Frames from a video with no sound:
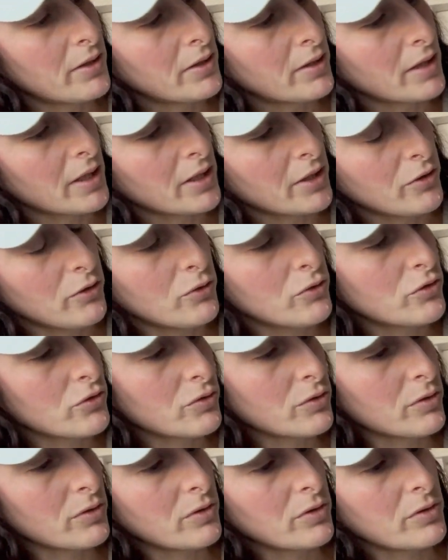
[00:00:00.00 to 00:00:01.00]
like
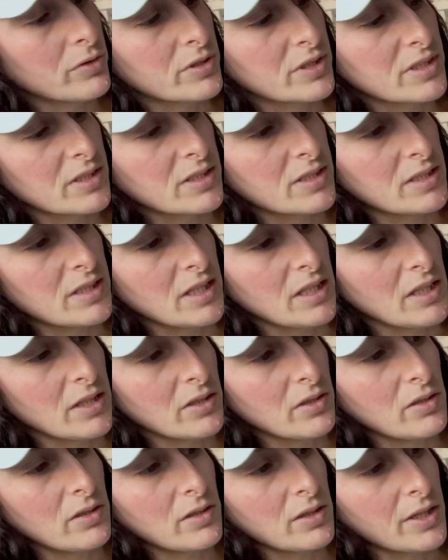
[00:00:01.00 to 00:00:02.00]
neutral
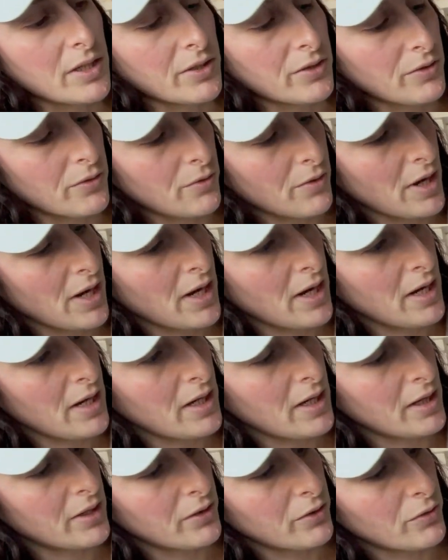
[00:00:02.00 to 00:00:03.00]
steel and
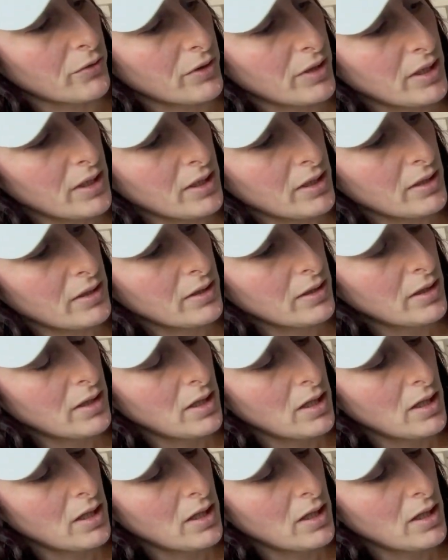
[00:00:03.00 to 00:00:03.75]
gray and green.